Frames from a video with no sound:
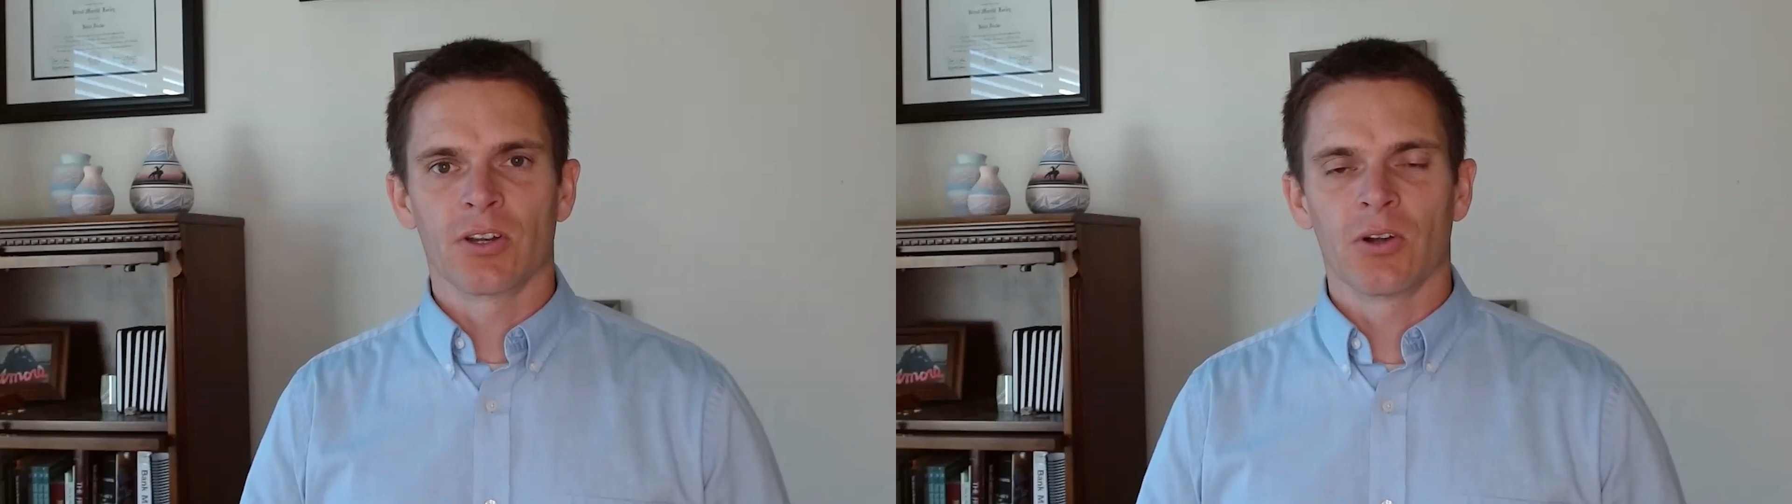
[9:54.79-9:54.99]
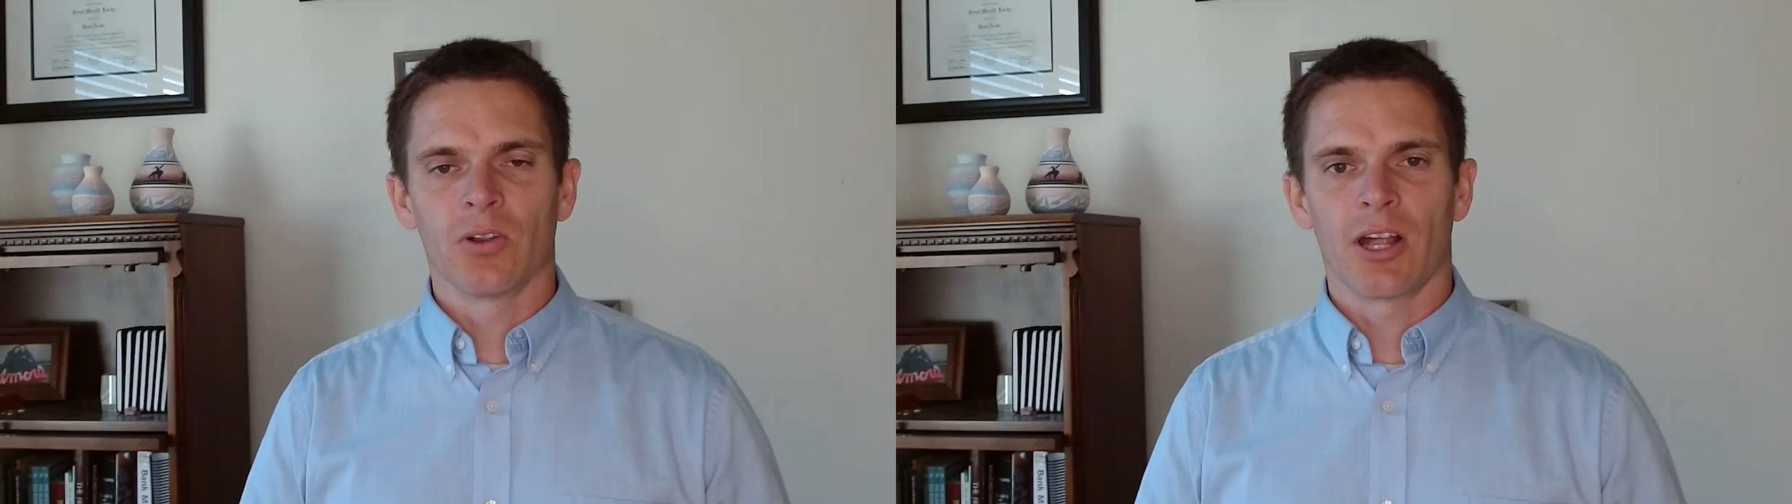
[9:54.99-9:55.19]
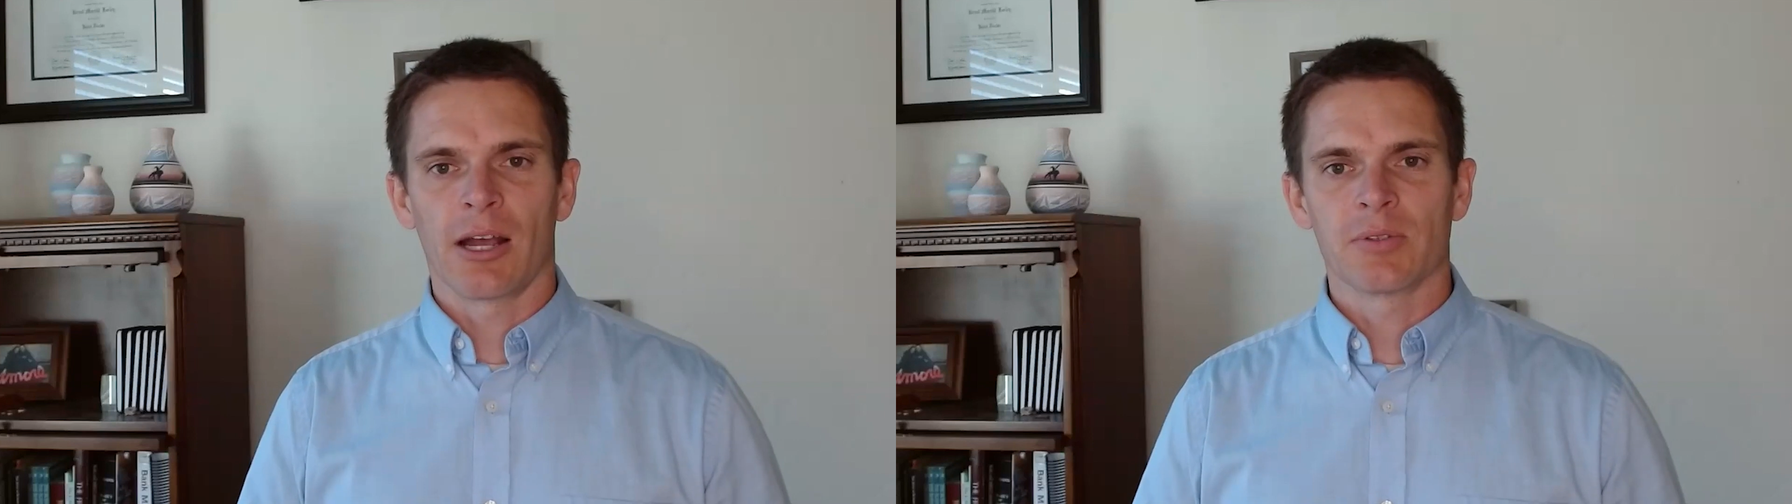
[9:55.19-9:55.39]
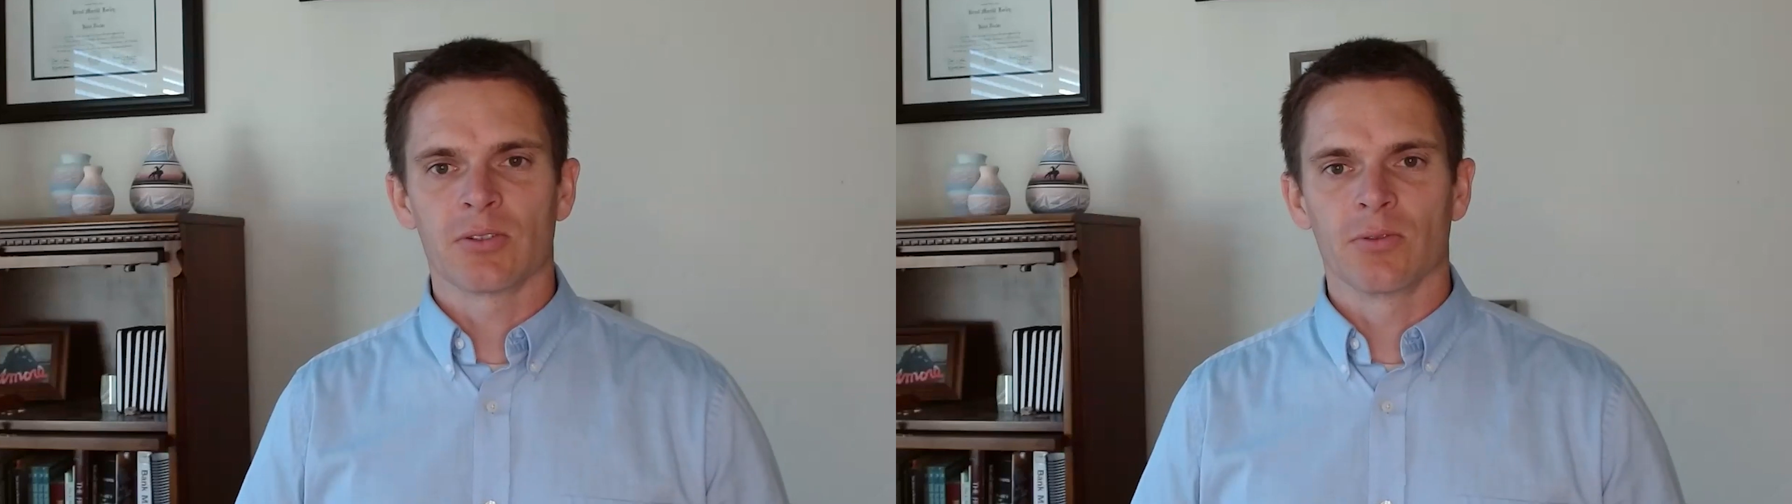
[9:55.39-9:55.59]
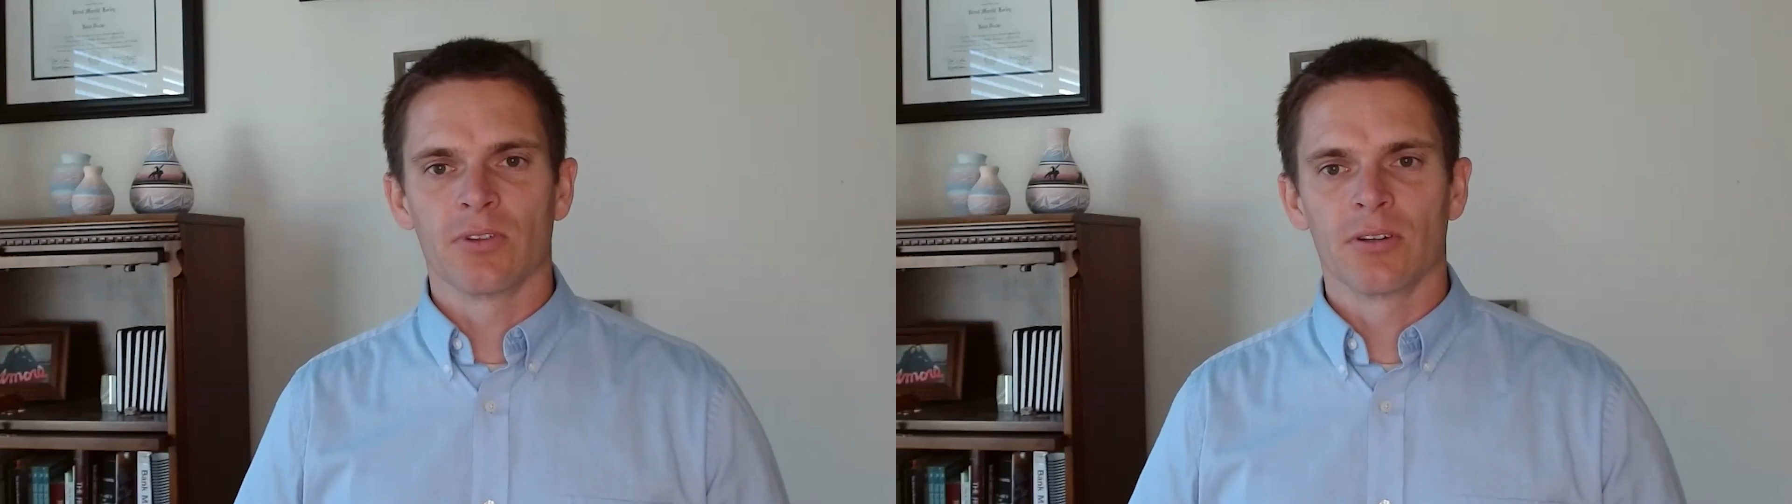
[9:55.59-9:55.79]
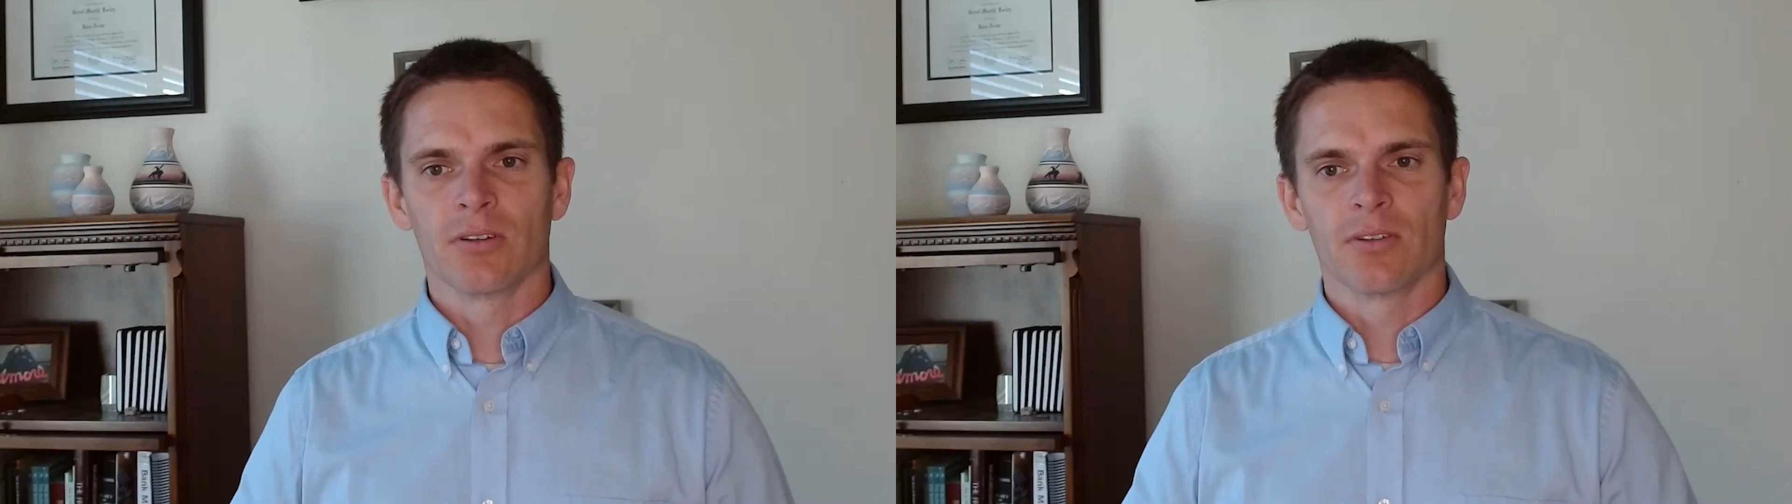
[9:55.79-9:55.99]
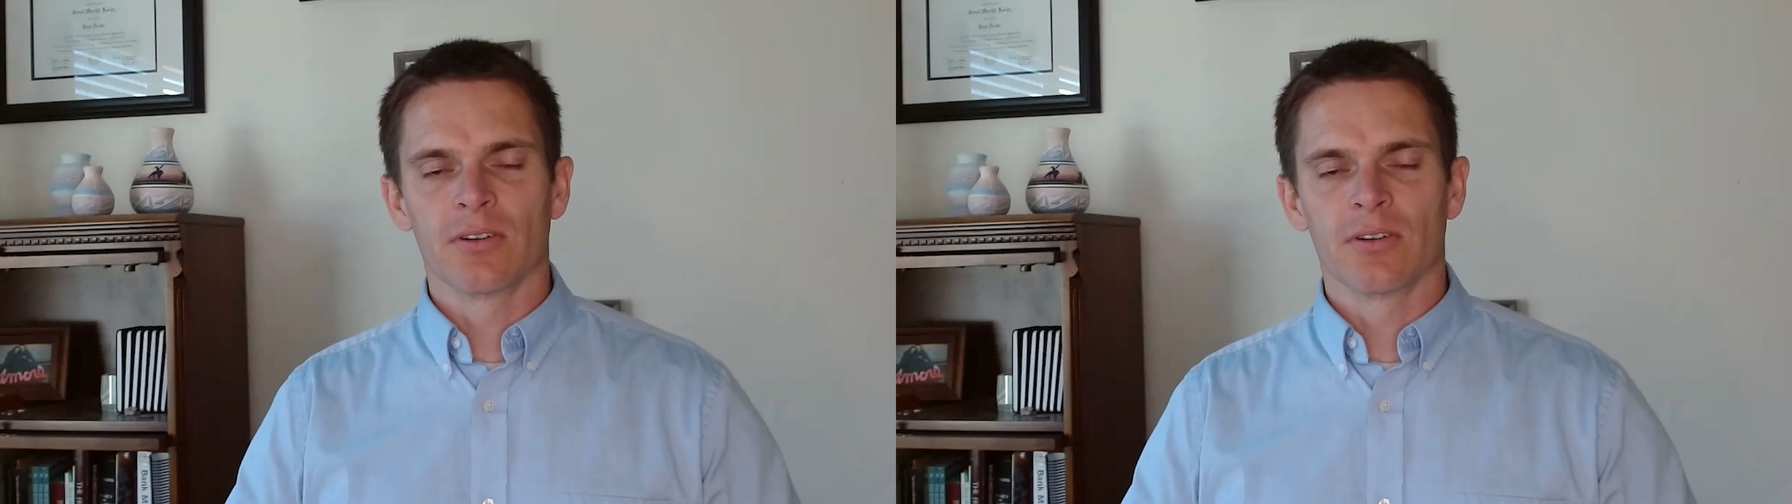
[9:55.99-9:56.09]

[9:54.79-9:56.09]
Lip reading: collapsed or they're